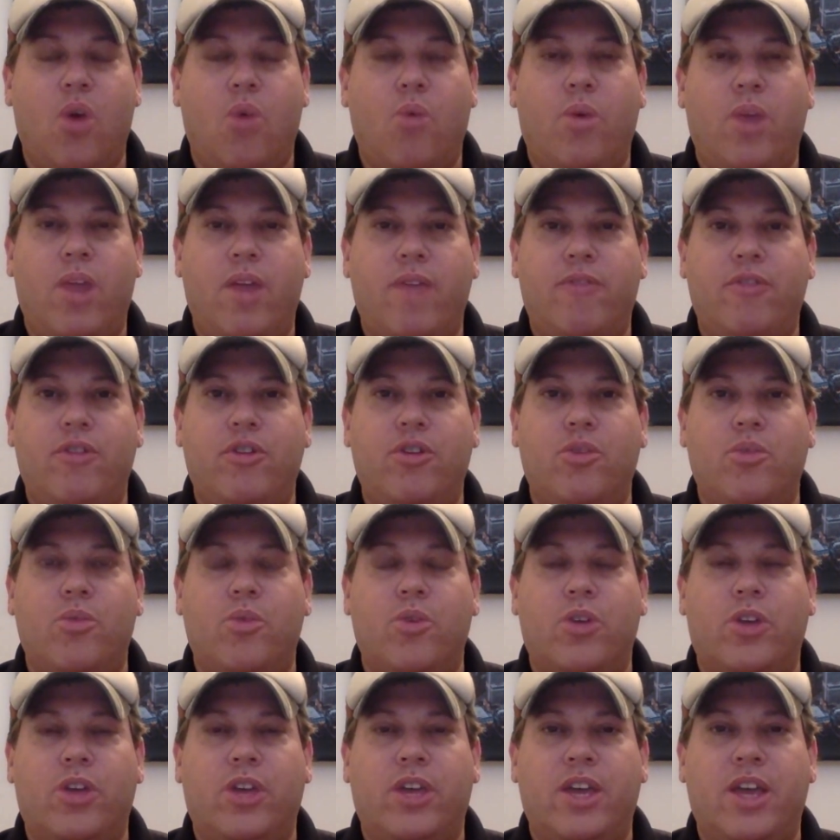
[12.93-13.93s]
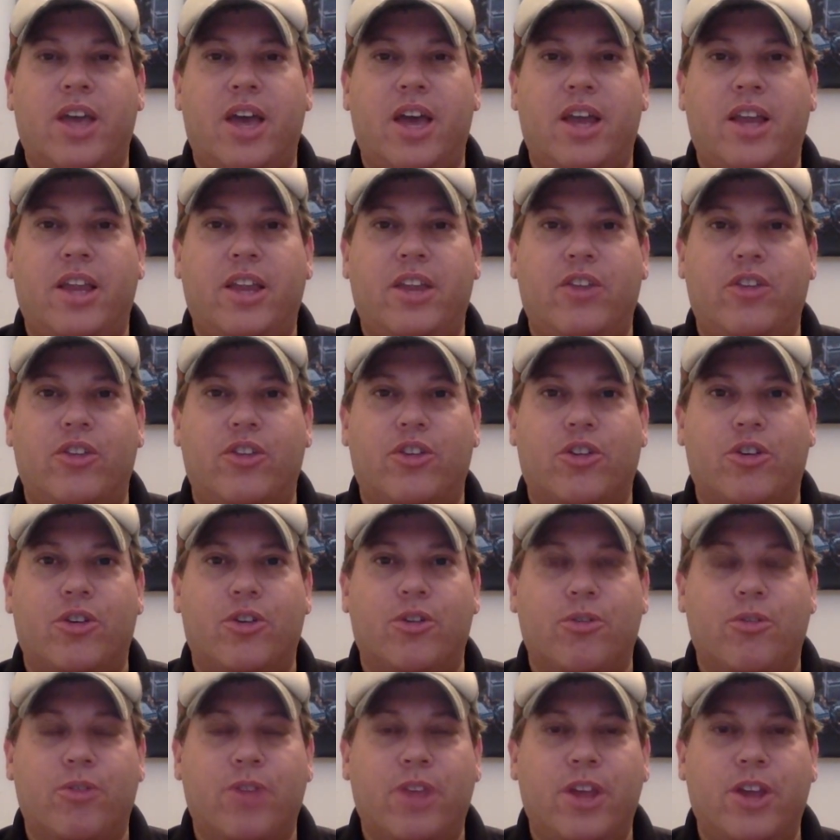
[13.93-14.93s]
Whatever you're working on in your
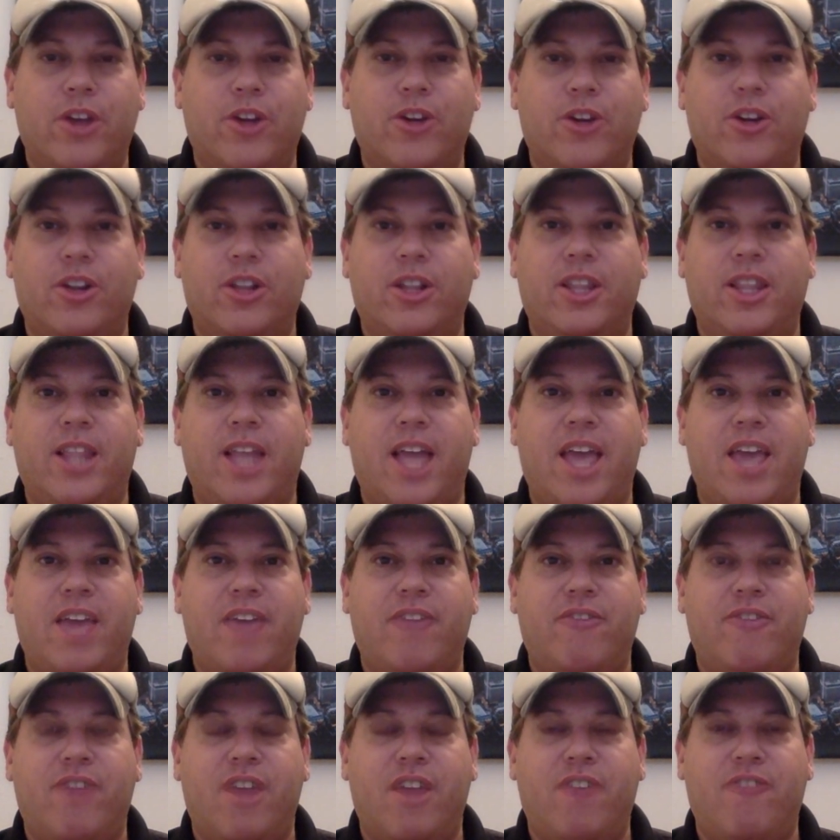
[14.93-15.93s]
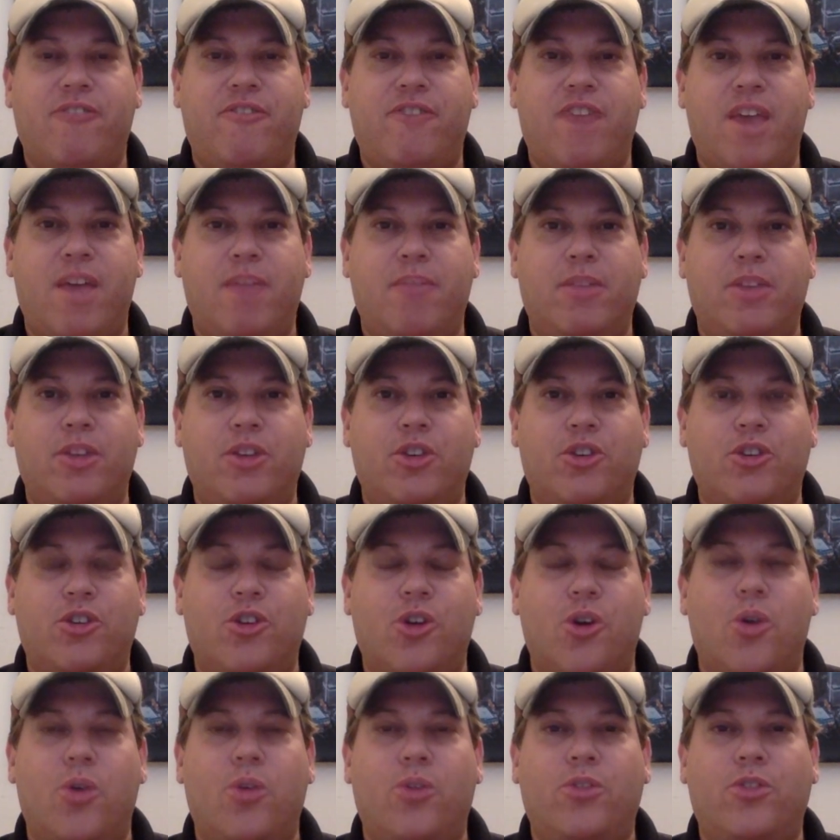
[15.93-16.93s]
career, life, and family, your
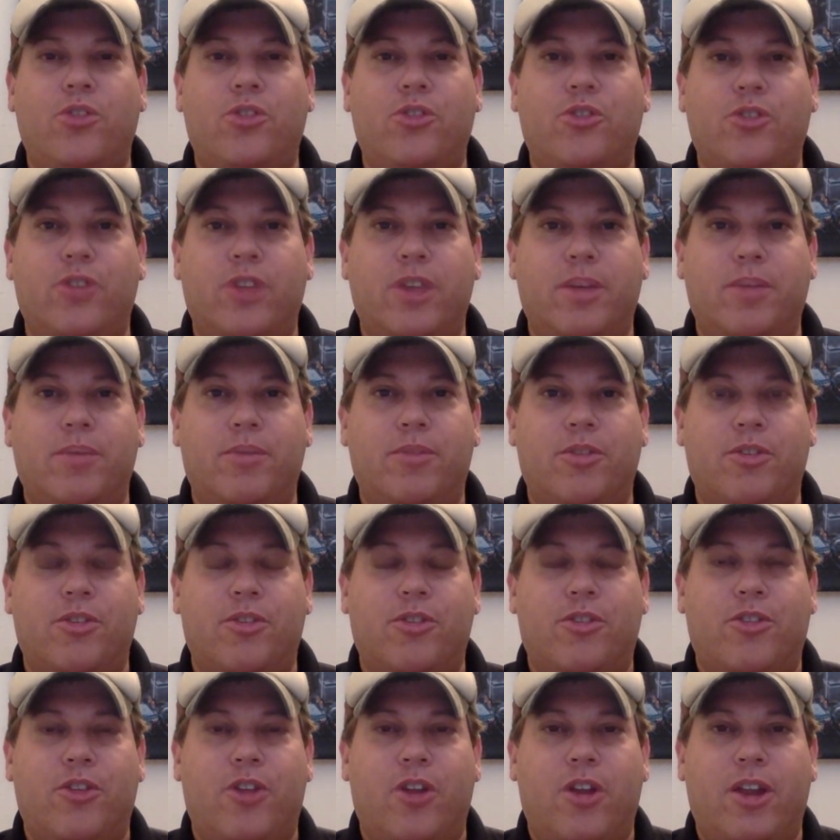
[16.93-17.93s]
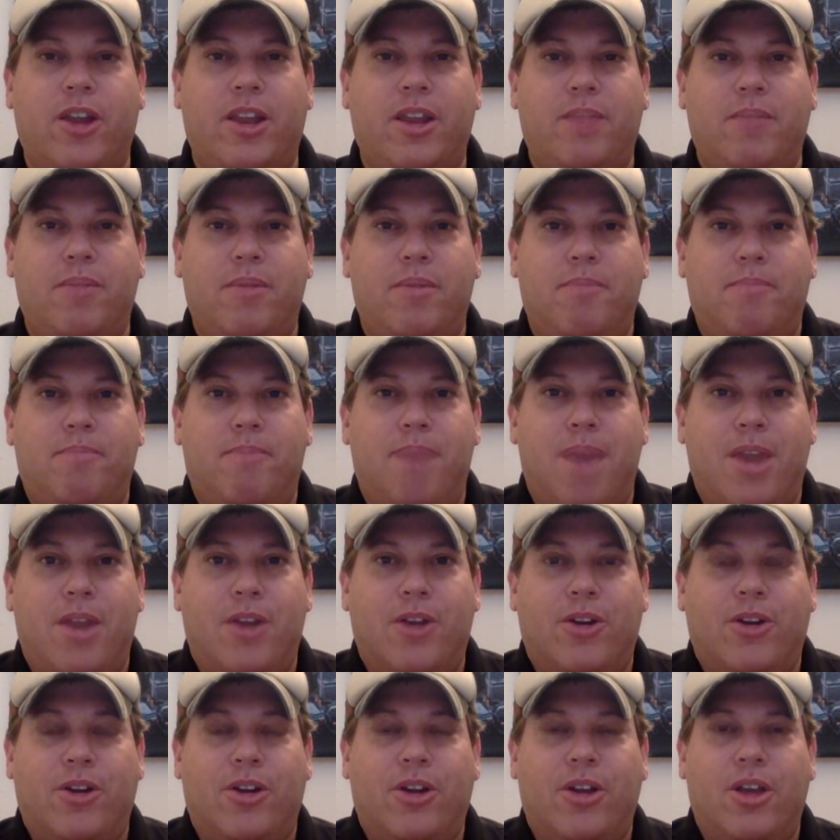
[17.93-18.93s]
goals and dreams are starting to be
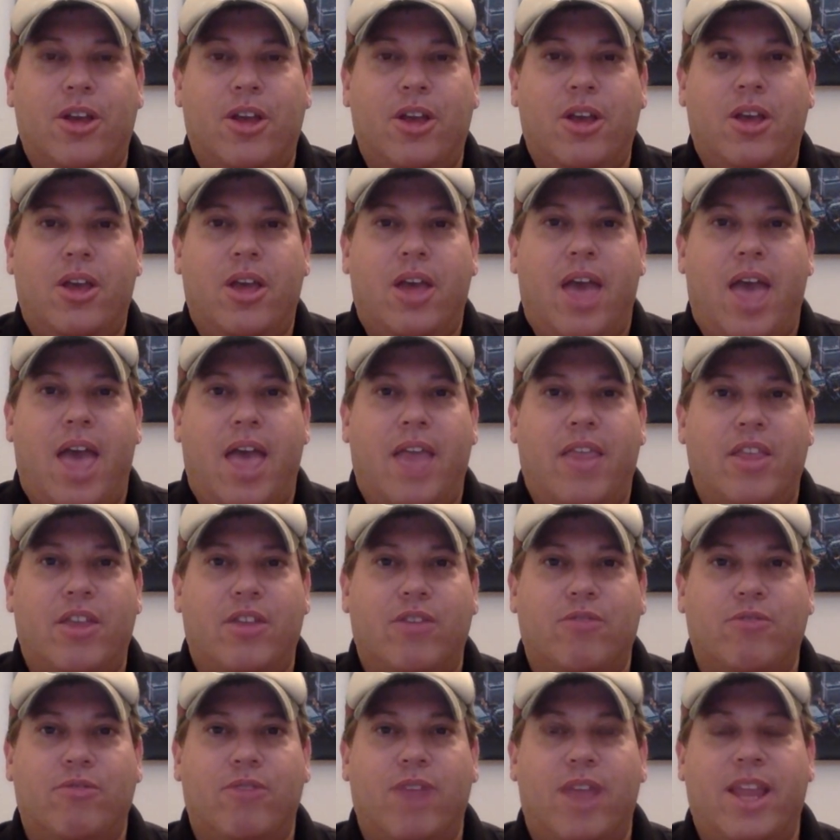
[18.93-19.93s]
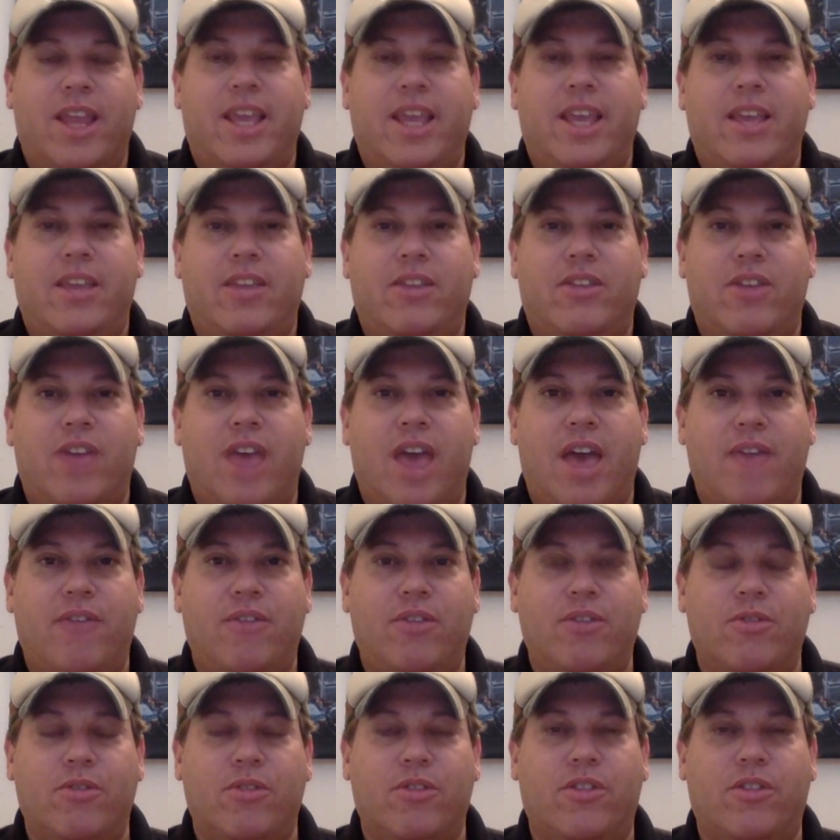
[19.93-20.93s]
better and they're ready to have
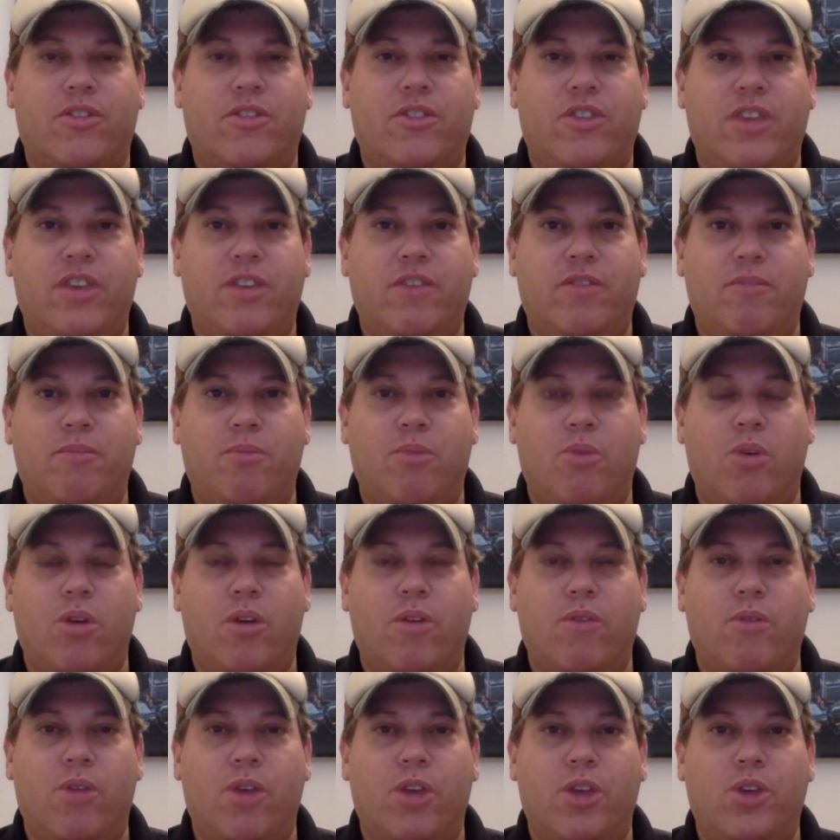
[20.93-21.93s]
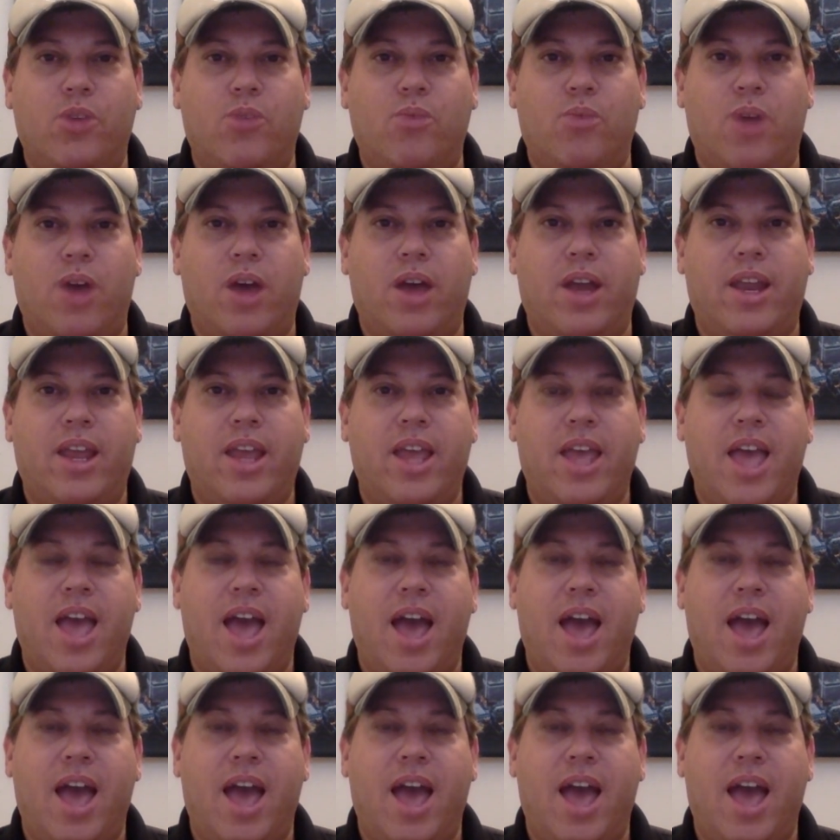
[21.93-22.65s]
you receive more of what you want.